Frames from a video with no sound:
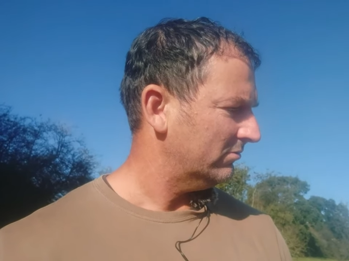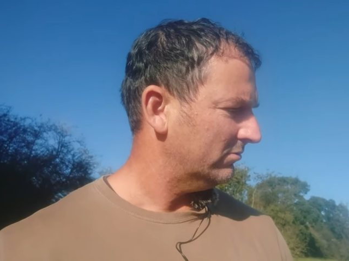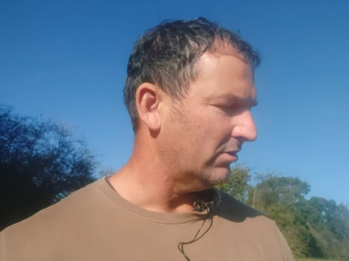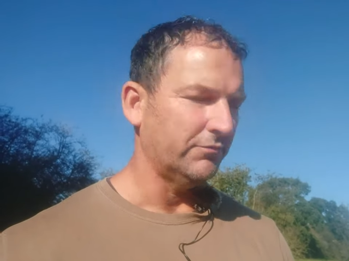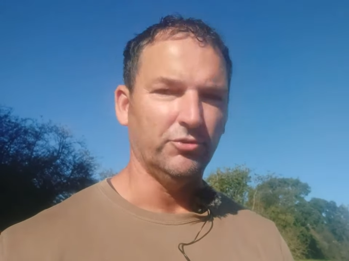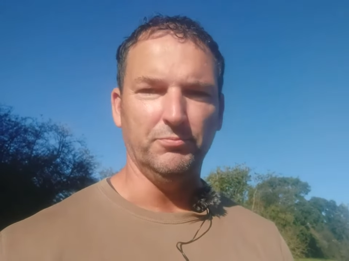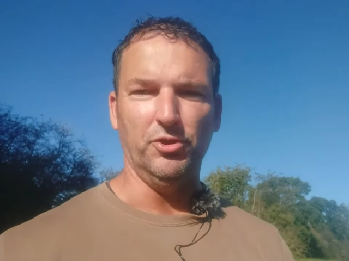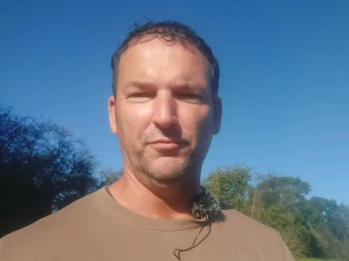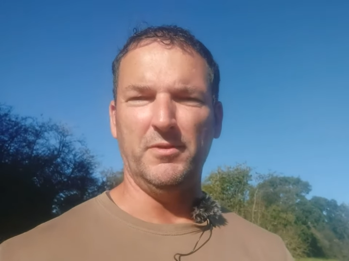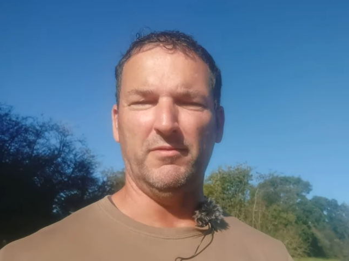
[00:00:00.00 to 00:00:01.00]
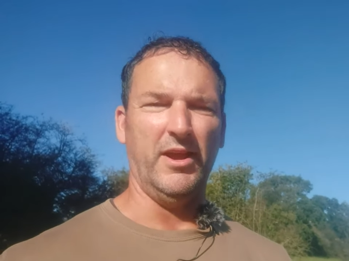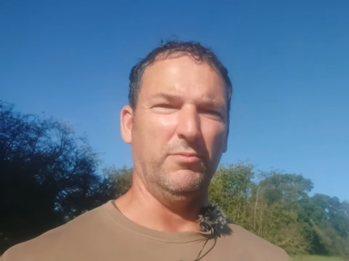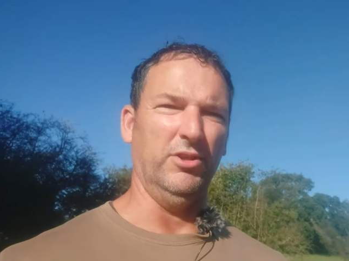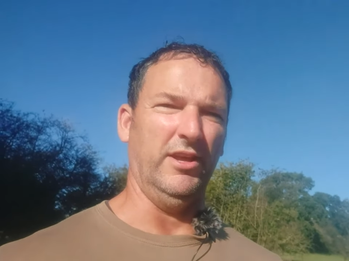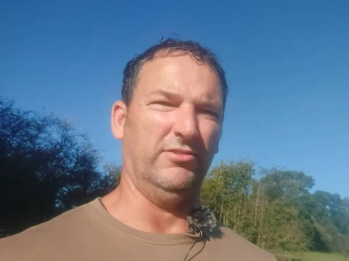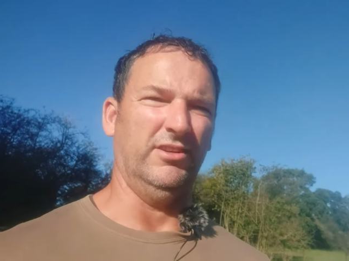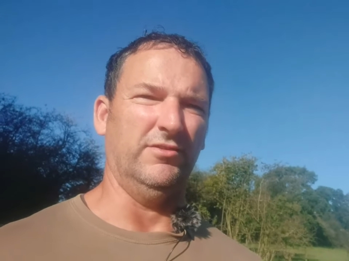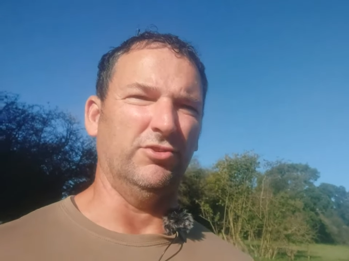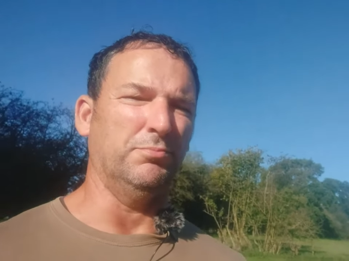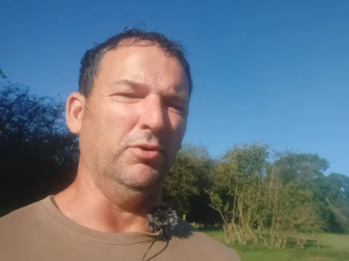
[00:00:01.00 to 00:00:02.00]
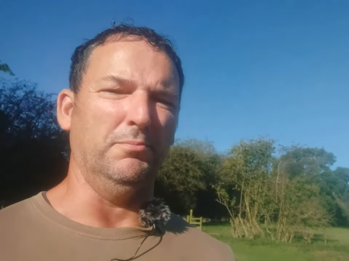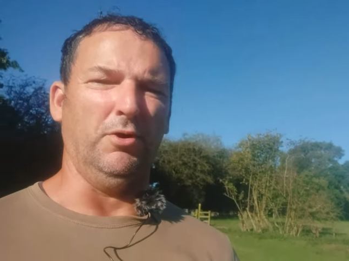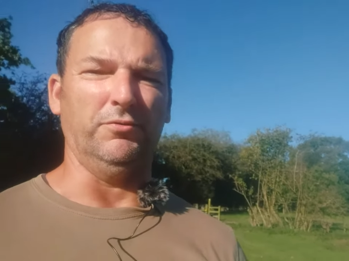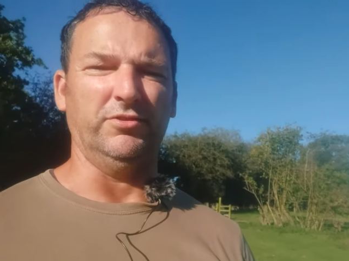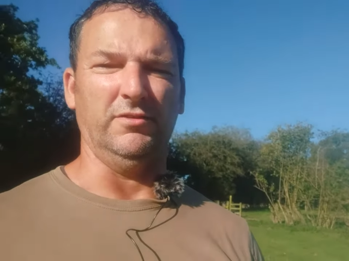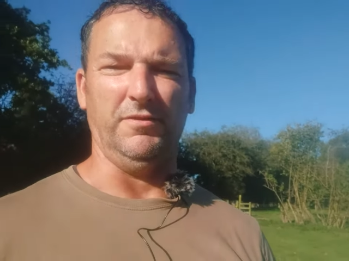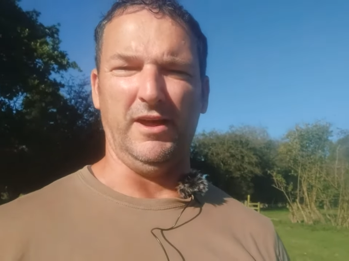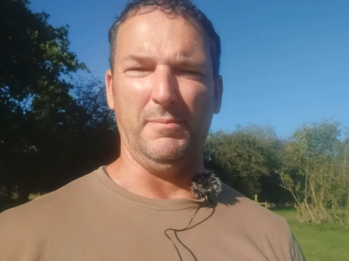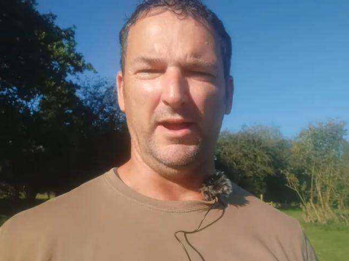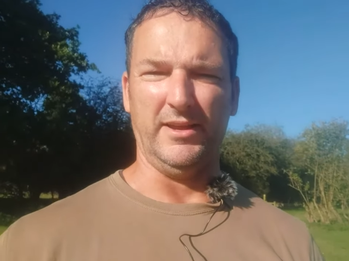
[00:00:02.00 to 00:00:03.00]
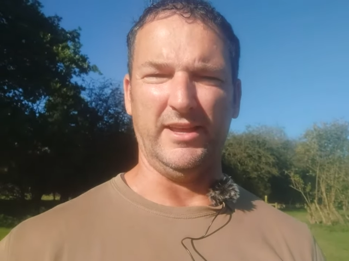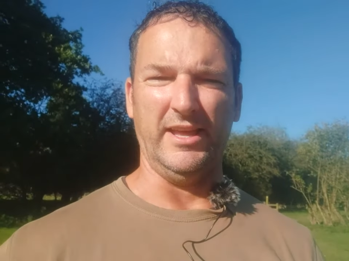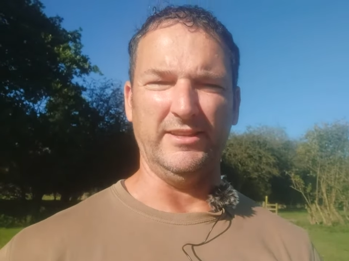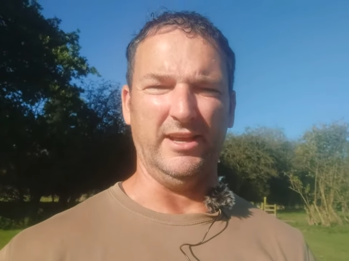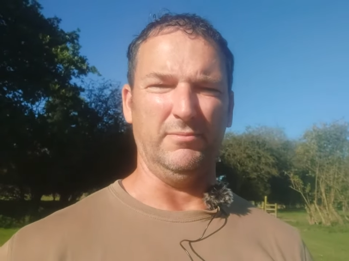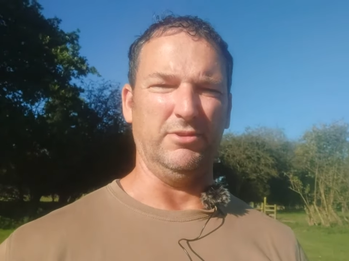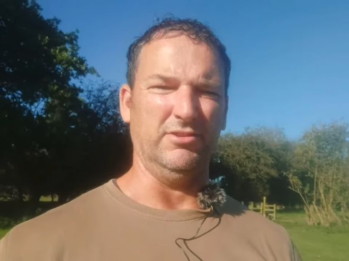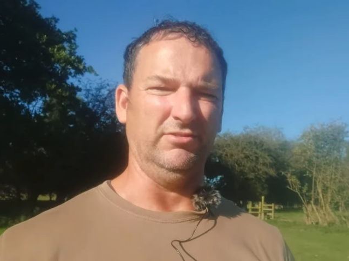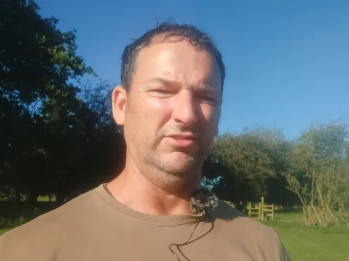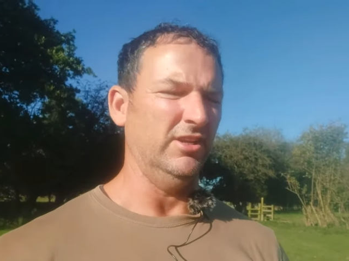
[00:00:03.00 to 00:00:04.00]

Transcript: I've just moved me right one, actually. I've just put them both to the far bank again now because